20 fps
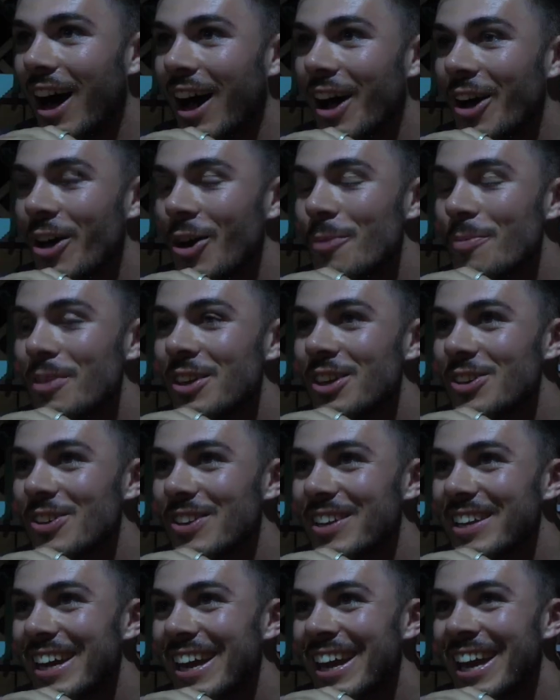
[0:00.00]
hope that you
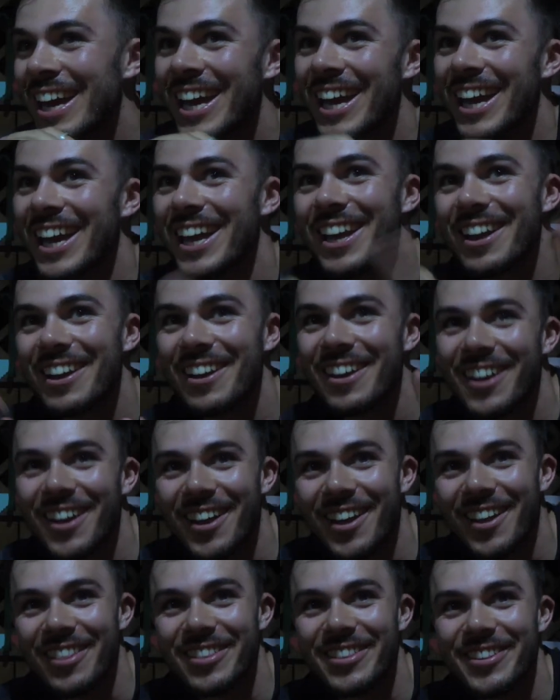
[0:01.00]
can hear
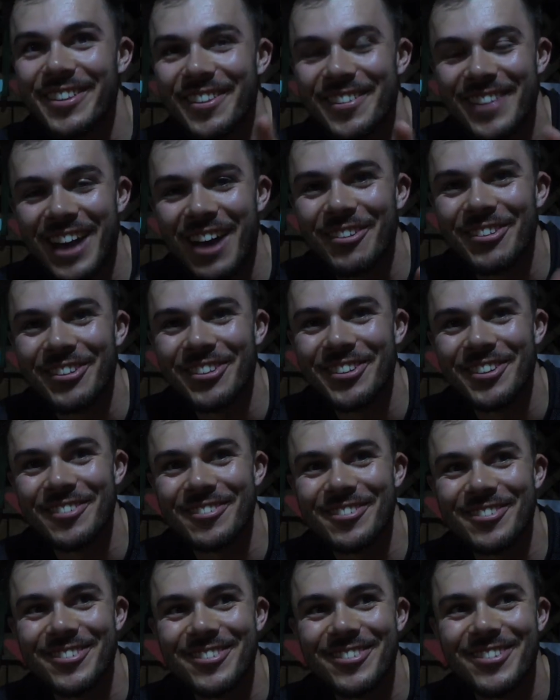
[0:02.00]
the sounds of
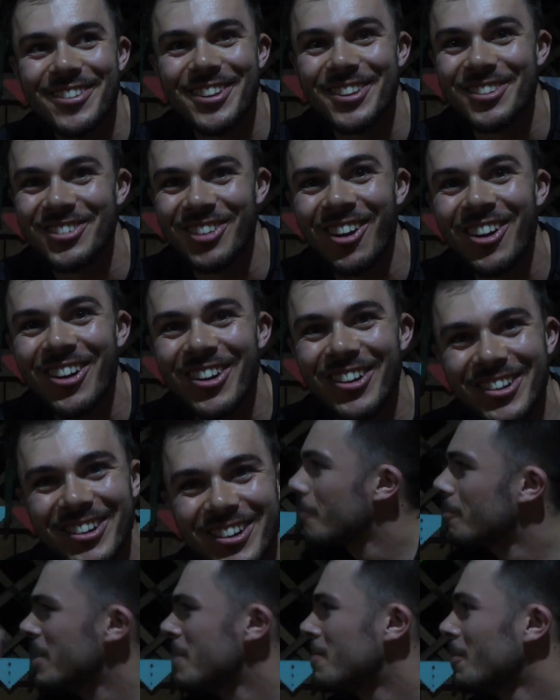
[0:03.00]
the
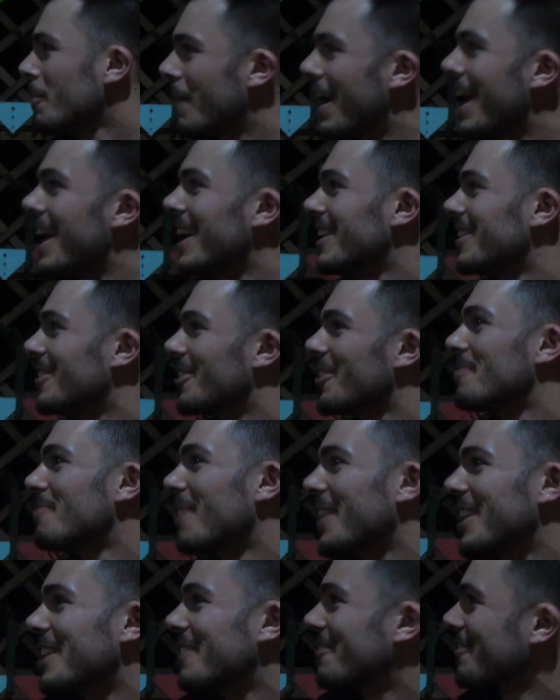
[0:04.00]
jungle. People pay good
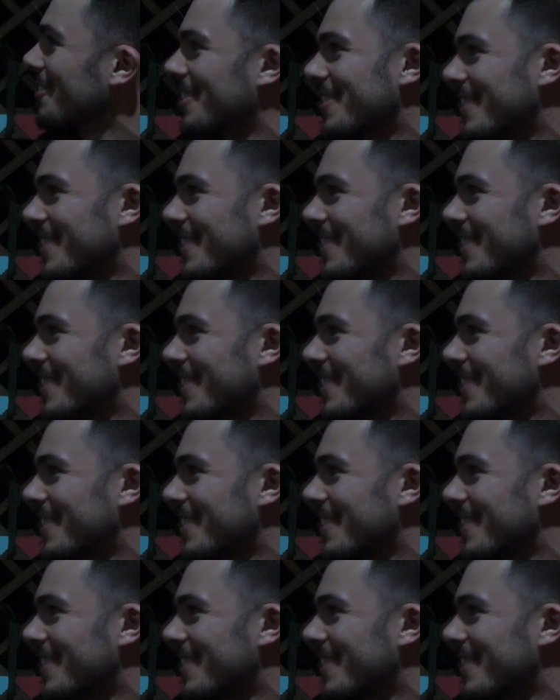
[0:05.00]
money for a